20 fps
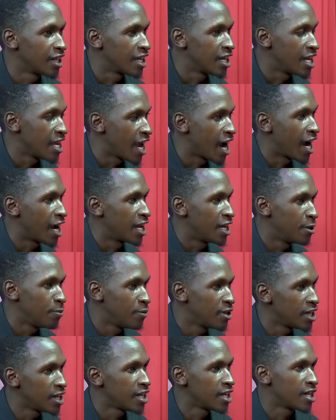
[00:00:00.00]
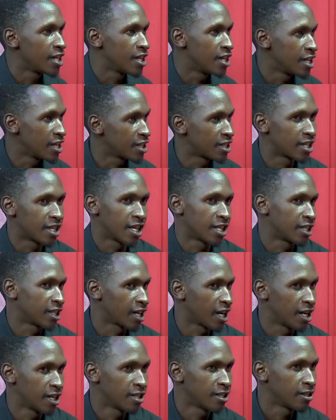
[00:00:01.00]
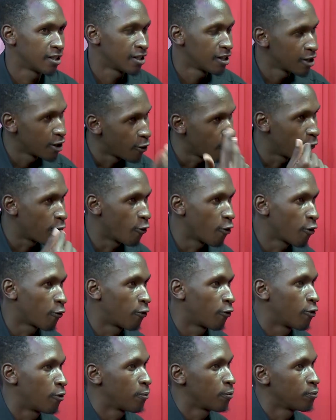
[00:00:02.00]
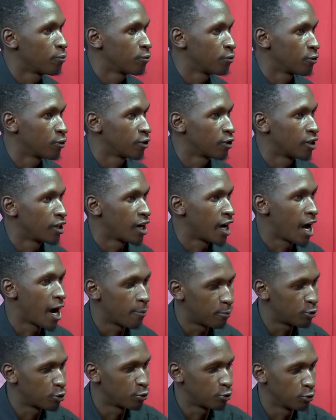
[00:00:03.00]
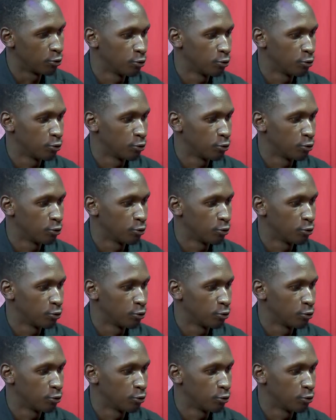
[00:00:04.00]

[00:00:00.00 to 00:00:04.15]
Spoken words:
Yeah, and many things that can fall from up to.